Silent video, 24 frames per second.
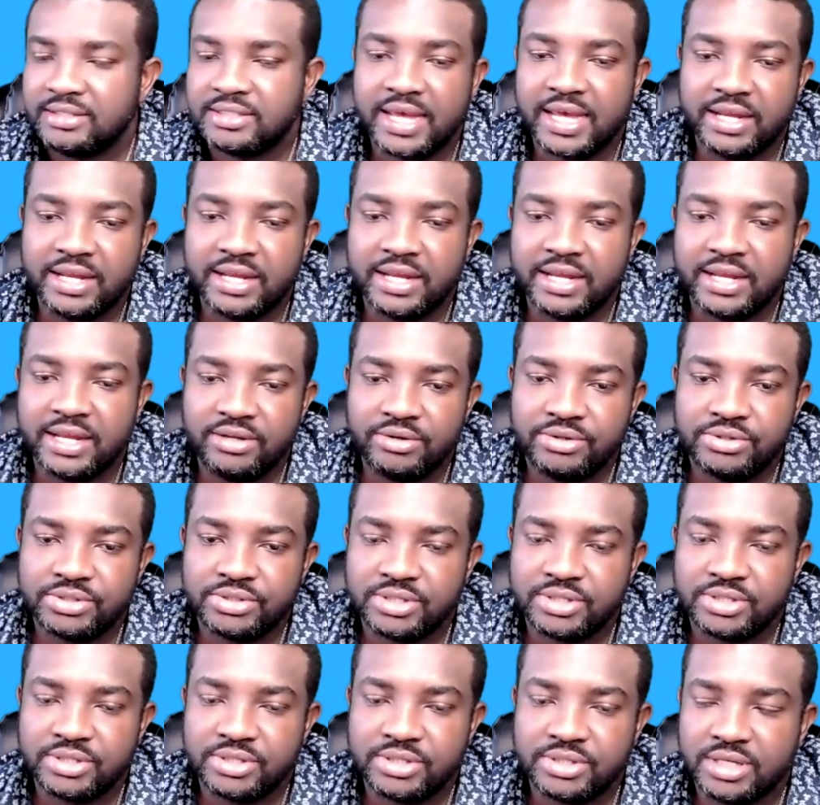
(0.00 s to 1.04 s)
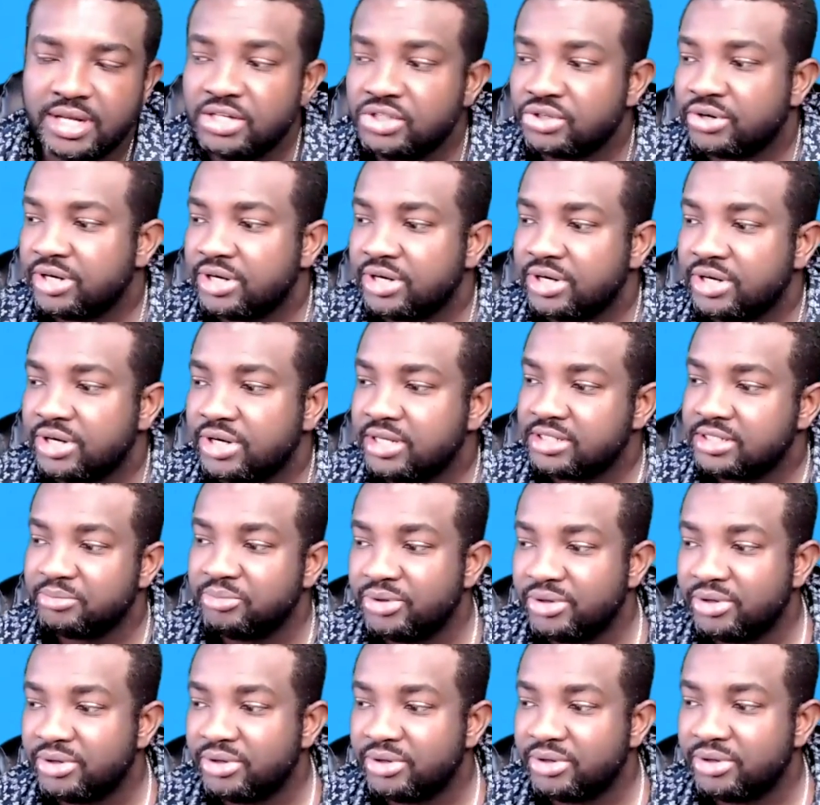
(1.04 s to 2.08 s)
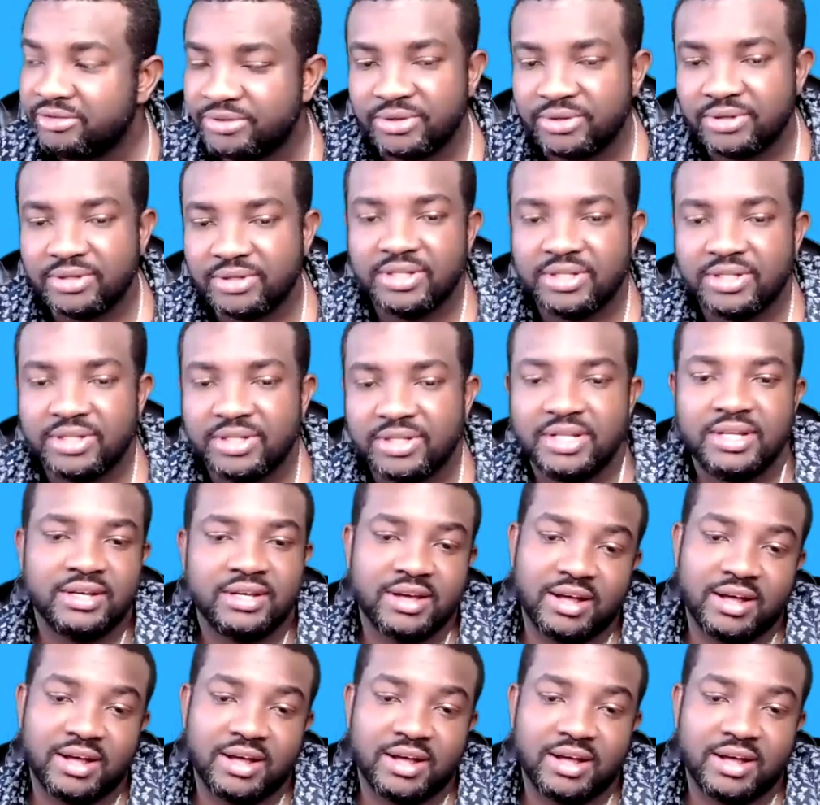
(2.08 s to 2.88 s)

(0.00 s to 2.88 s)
schedules and enjoy just beautiful